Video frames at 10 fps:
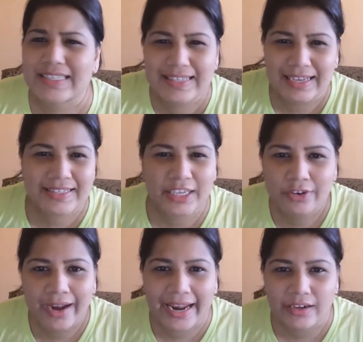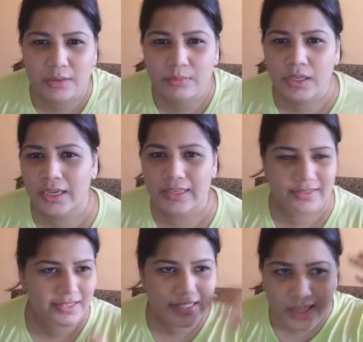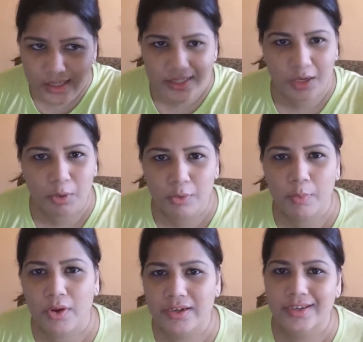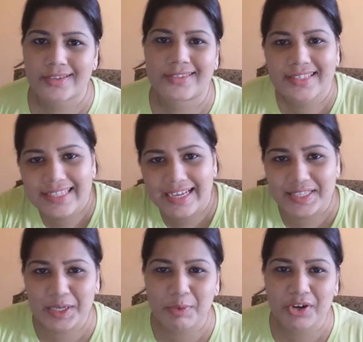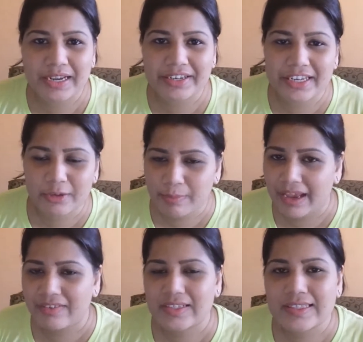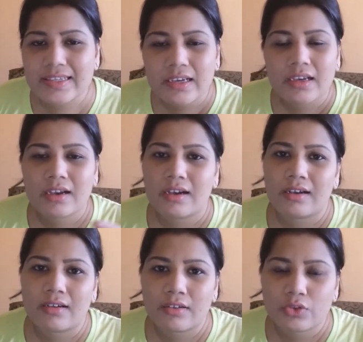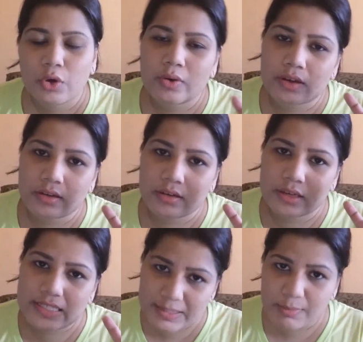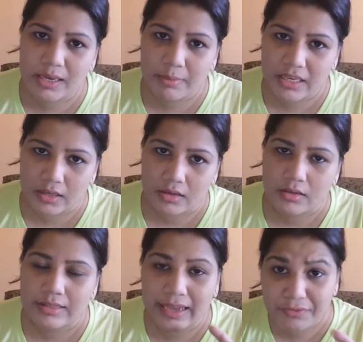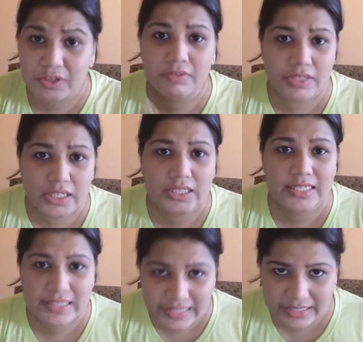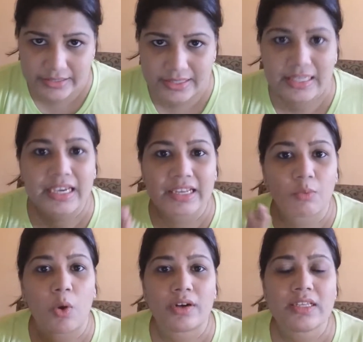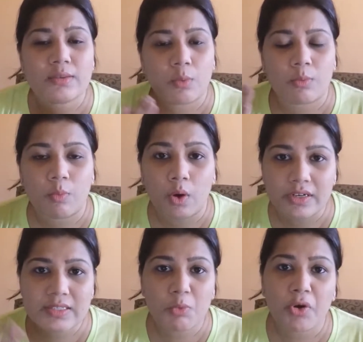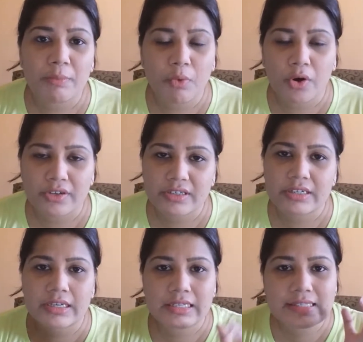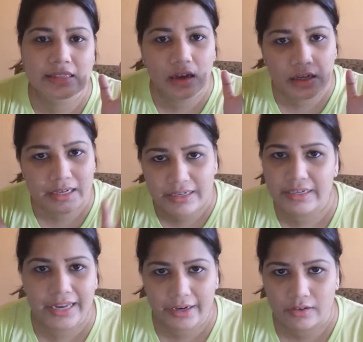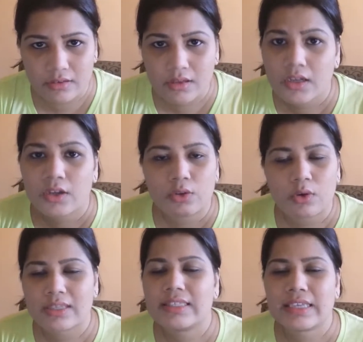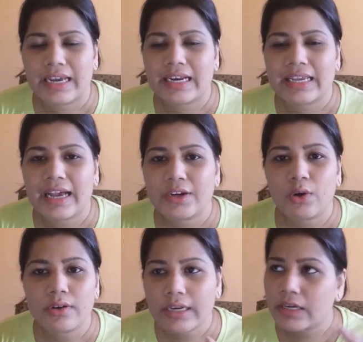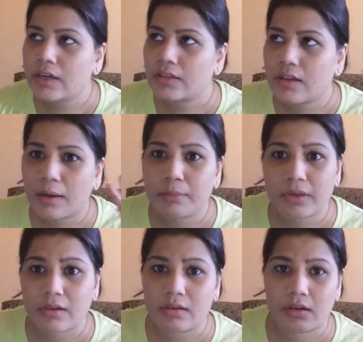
discussing random things, discussing about politics, discussing about Indian parents, so isme bhi, ya fir even in the skits, what is more important is the content. So iske liye I don't need ekdam